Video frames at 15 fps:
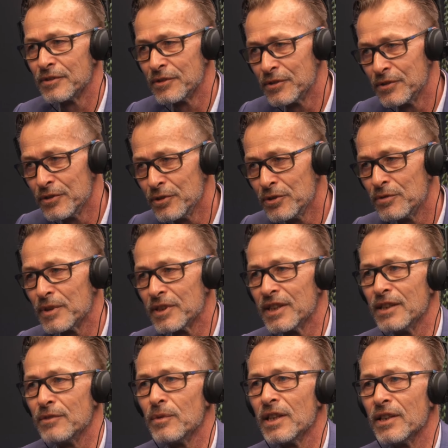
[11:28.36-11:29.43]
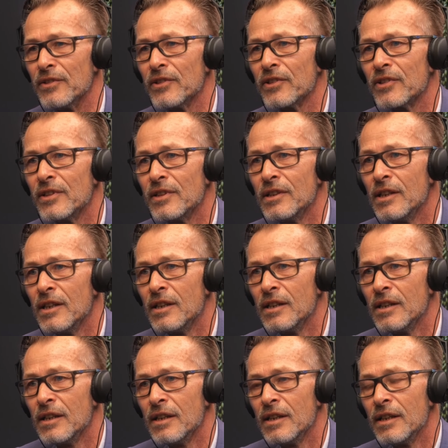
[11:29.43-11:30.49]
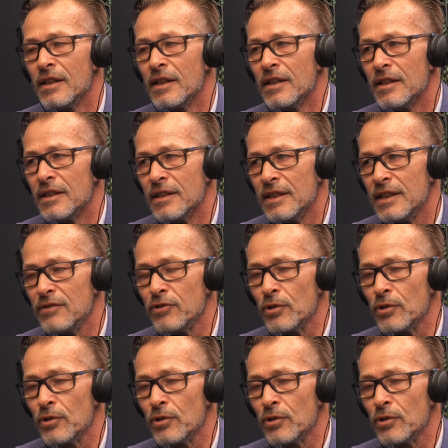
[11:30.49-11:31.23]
do what they want if